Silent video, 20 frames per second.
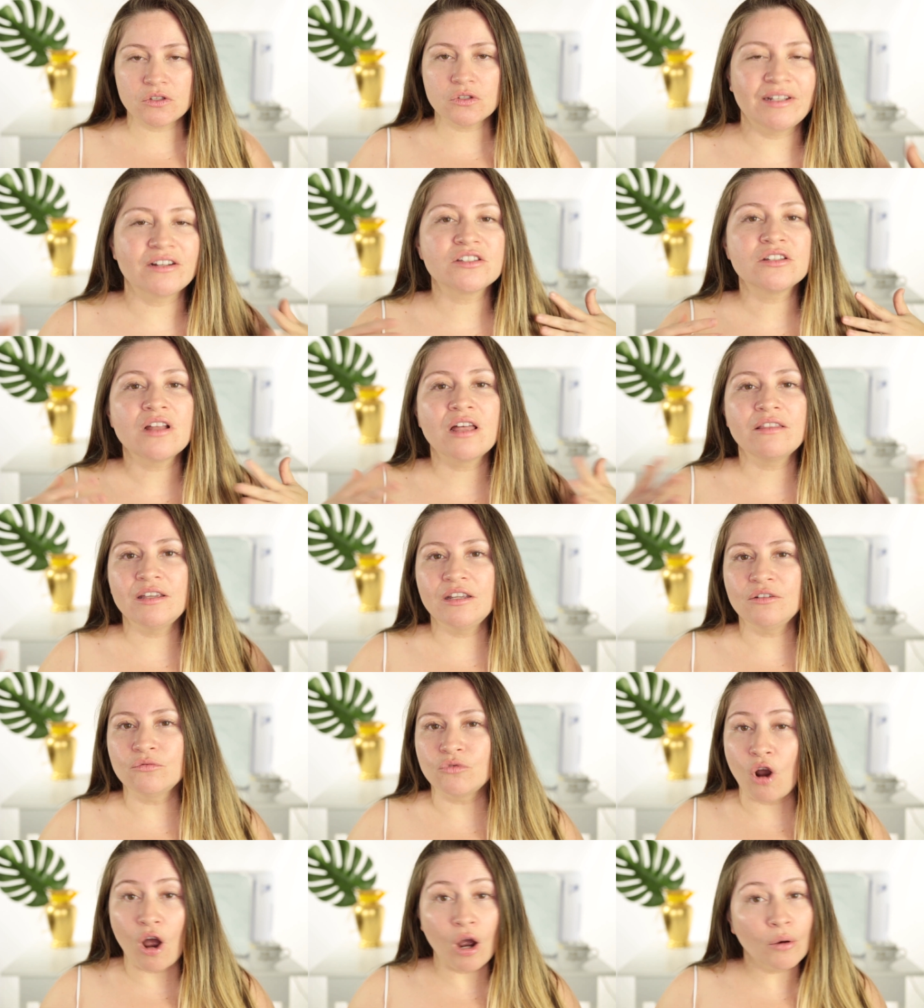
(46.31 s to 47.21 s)
So there's
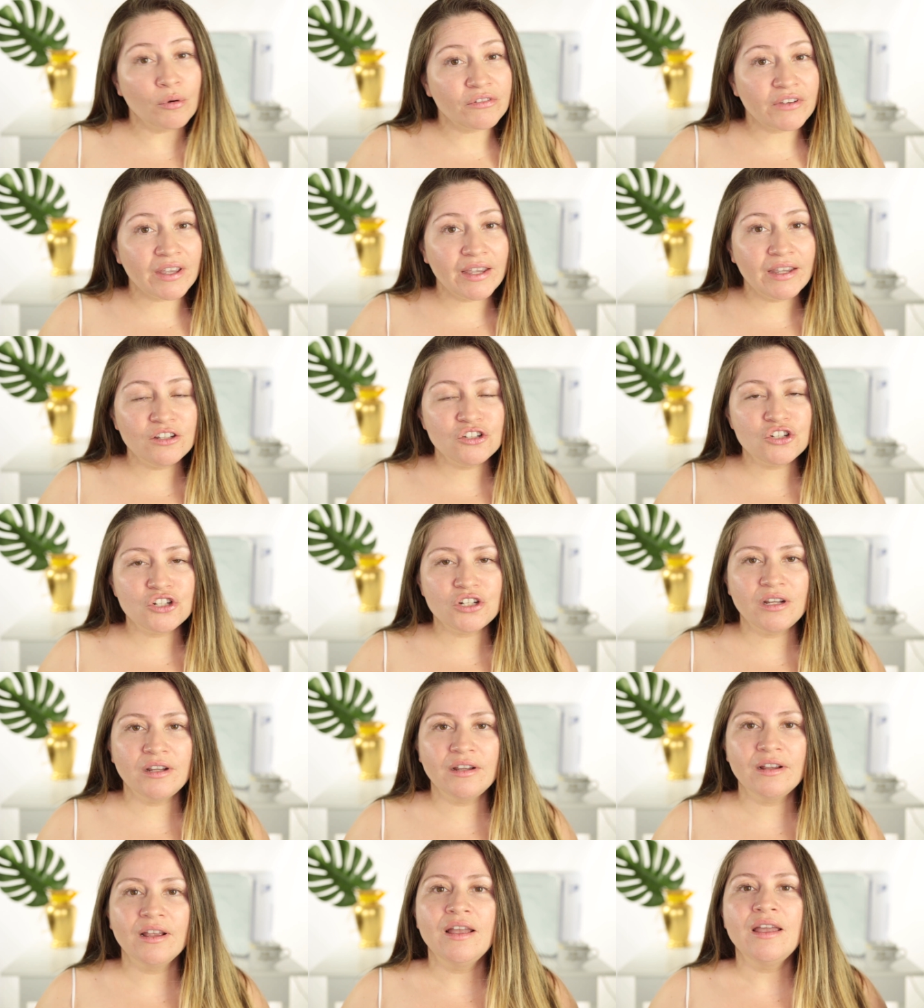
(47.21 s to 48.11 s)
nothing wrong with
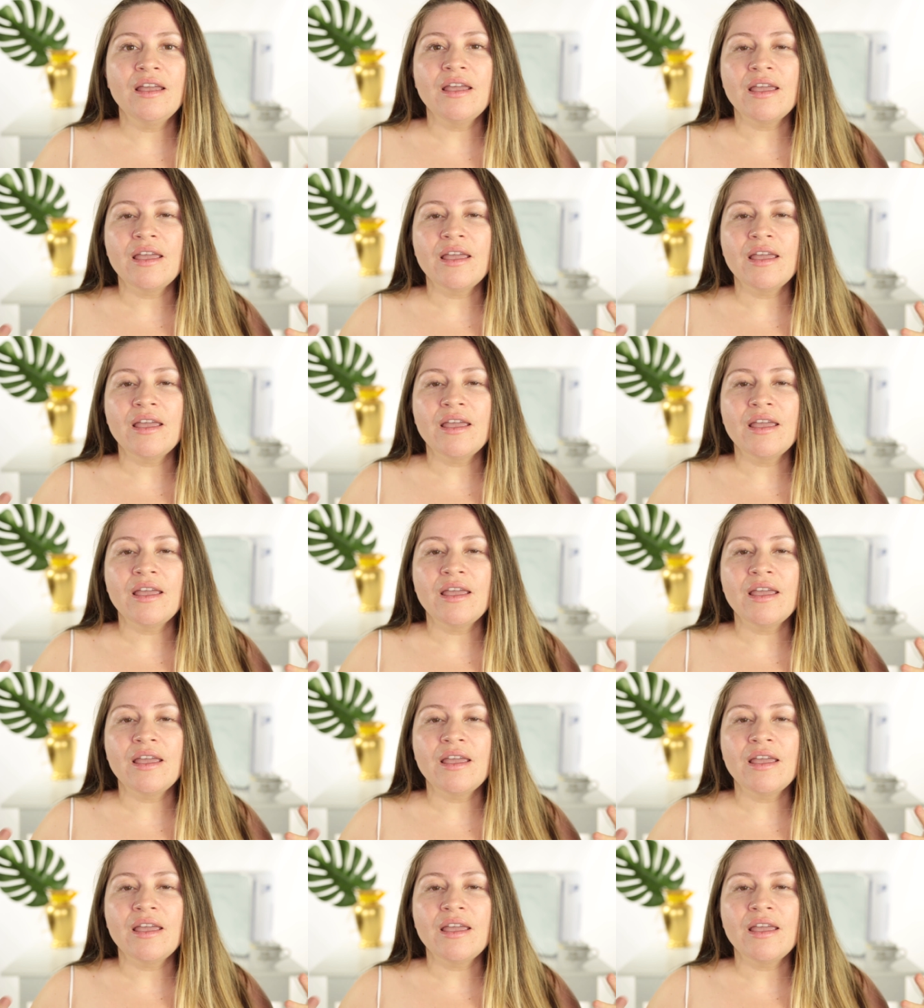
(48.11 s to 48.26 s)
aging.